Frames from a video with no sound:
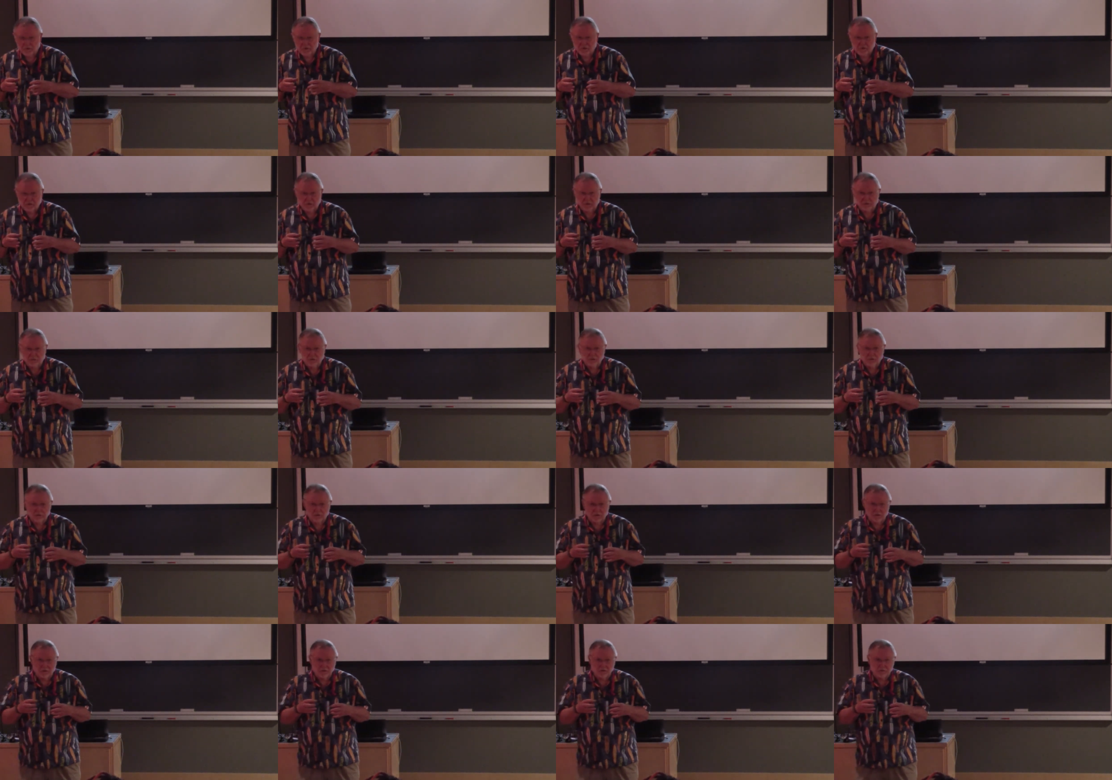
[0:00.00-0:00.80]
the CO2
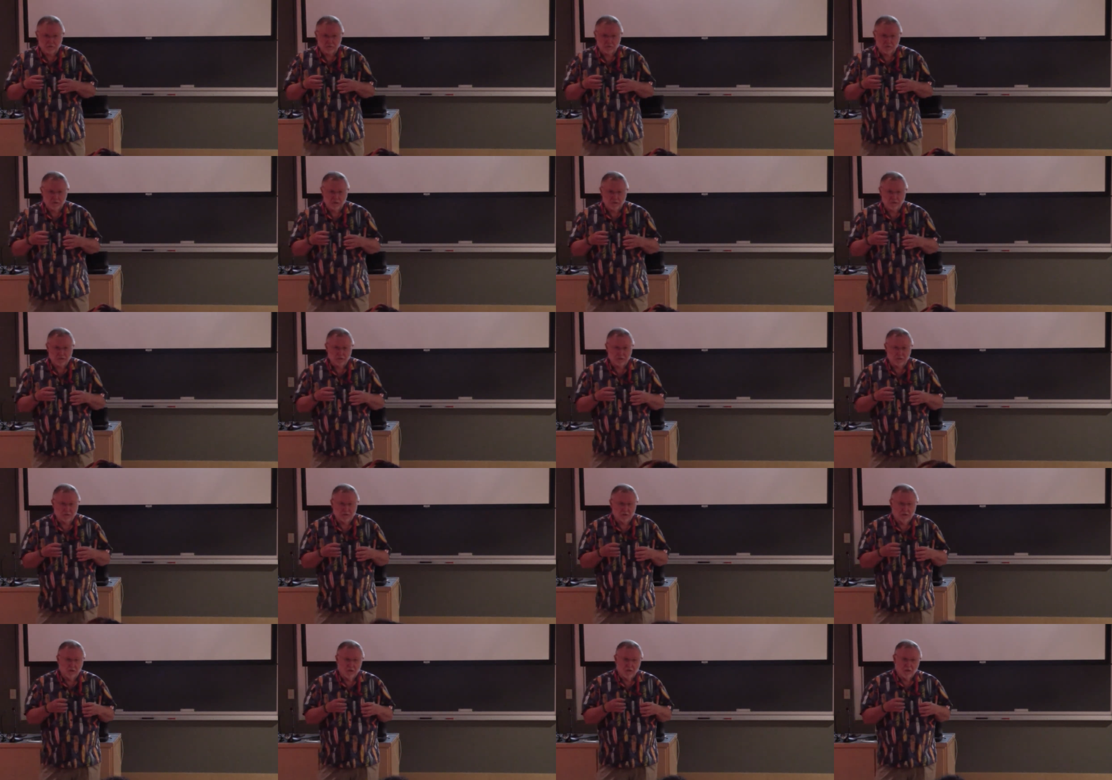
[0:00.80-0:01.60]

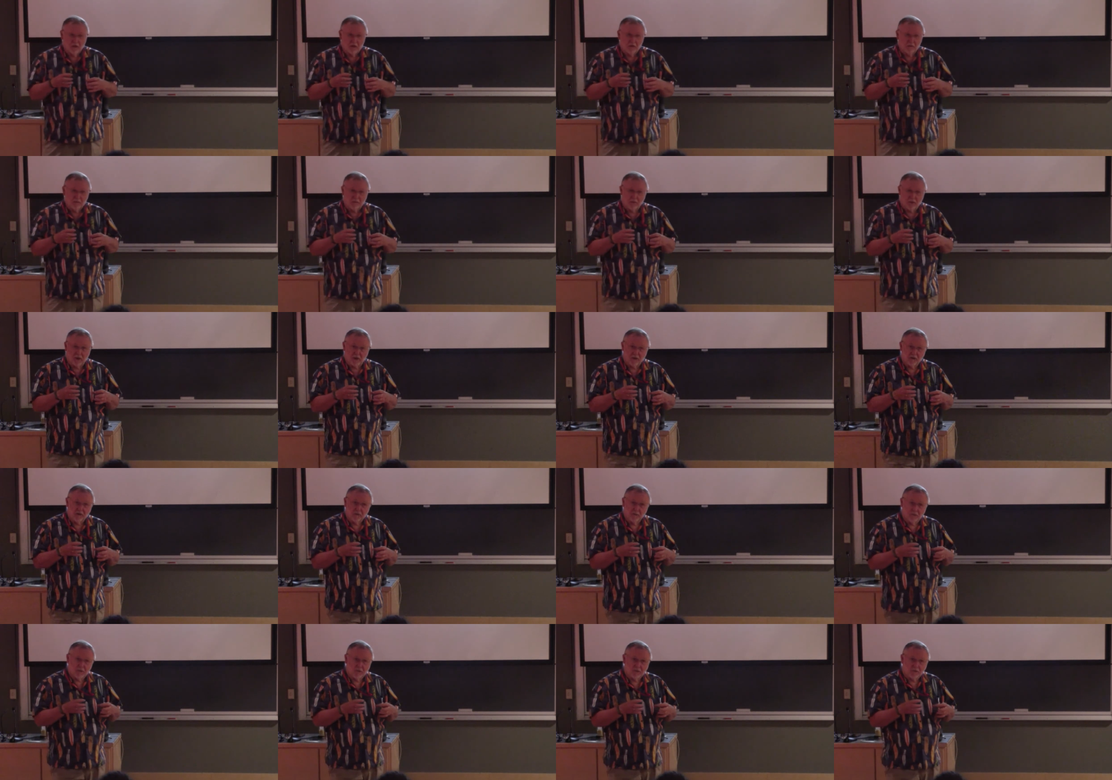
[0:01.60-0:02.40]
concentration might
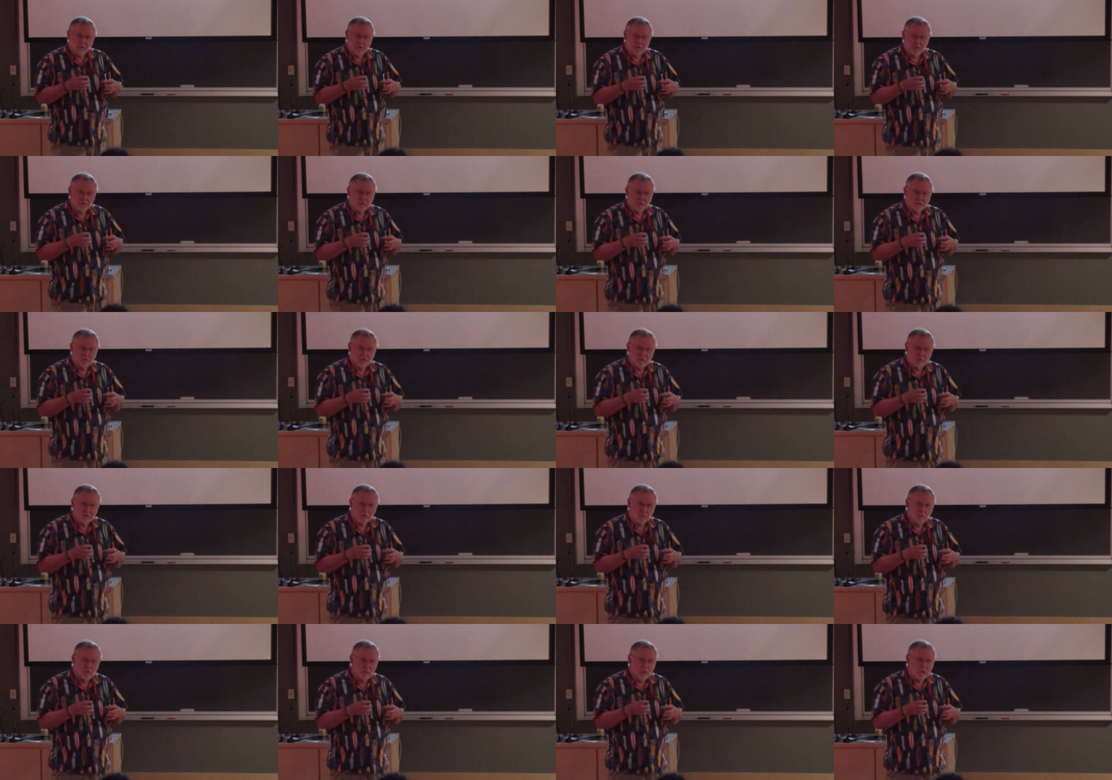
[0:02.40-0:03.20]
have been close
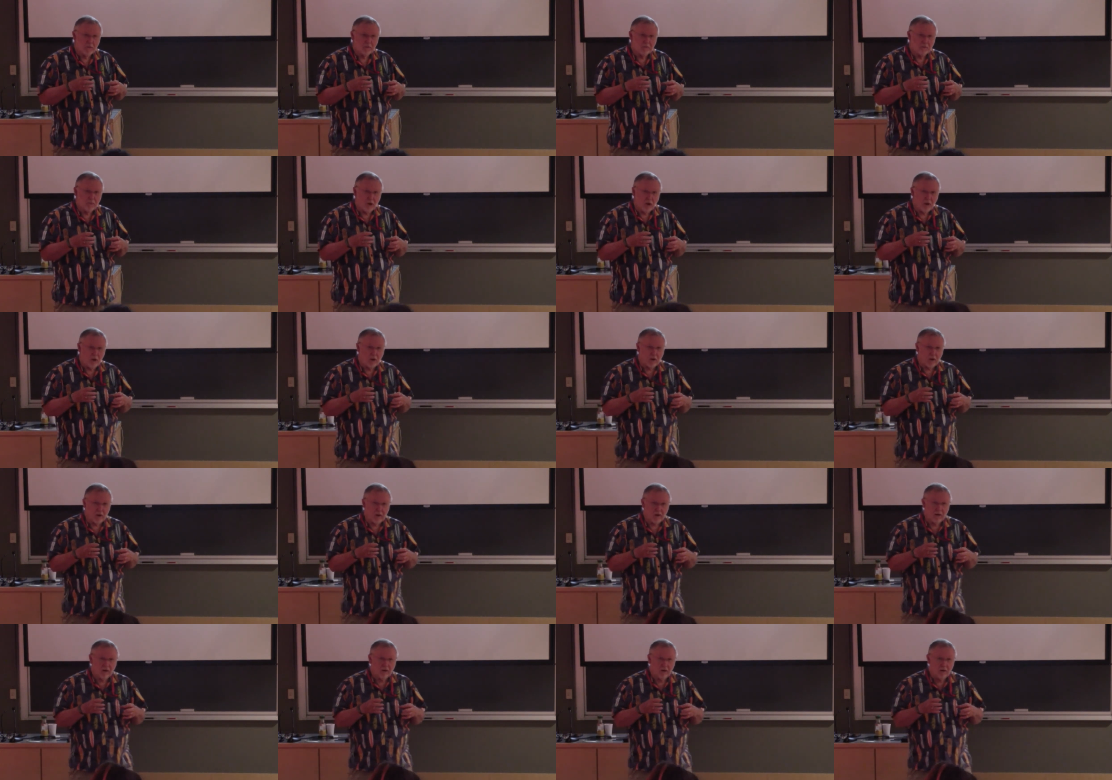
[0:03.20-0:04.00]
to 1
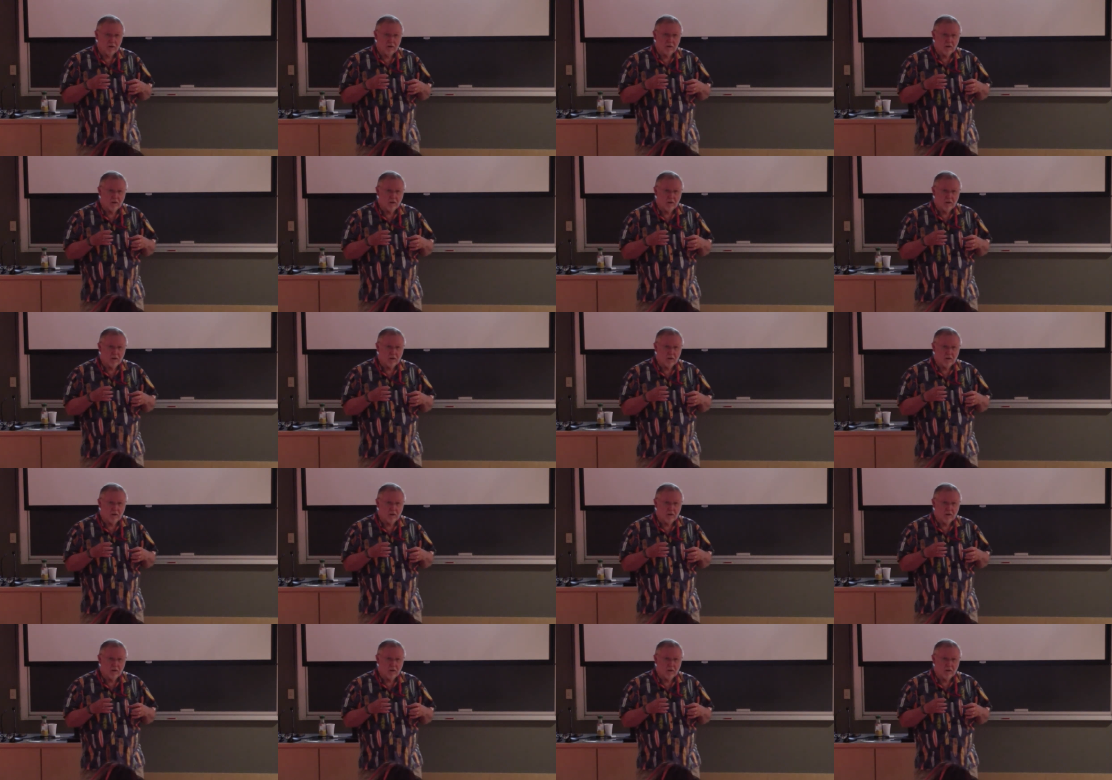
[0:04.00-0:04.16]
bar,